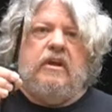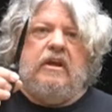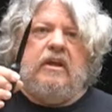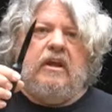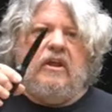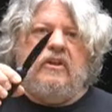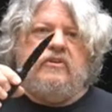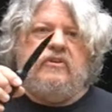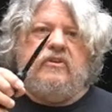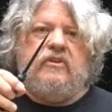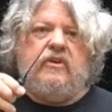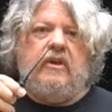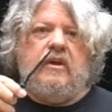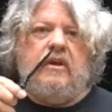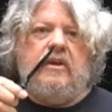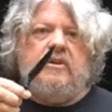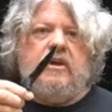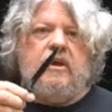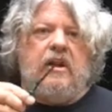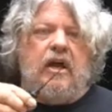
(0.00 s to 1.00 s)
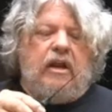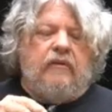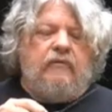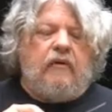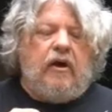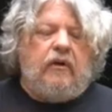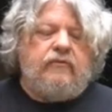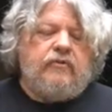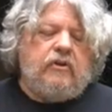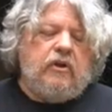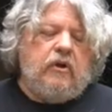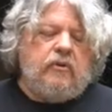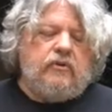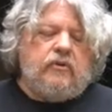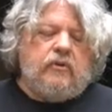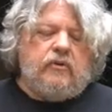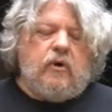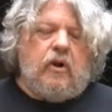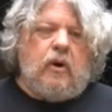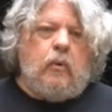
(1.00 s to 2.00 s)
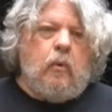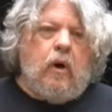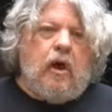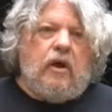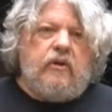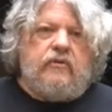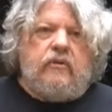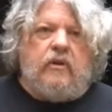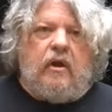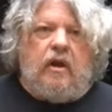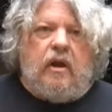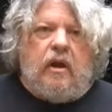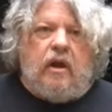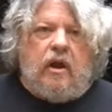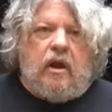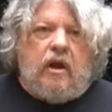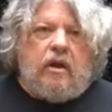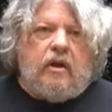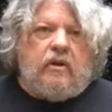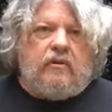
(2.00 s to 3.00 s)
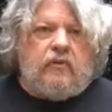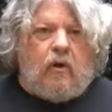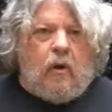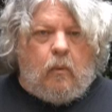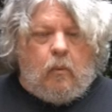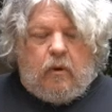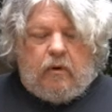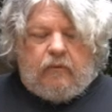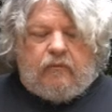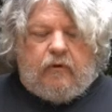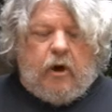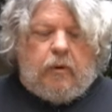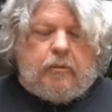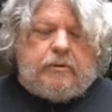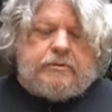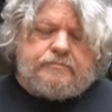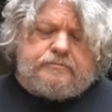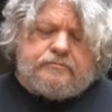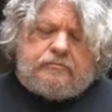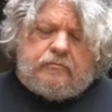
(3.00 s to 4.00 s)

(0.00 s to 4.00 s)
it's 1095 steel, so it's going to rust in a saltwater environment,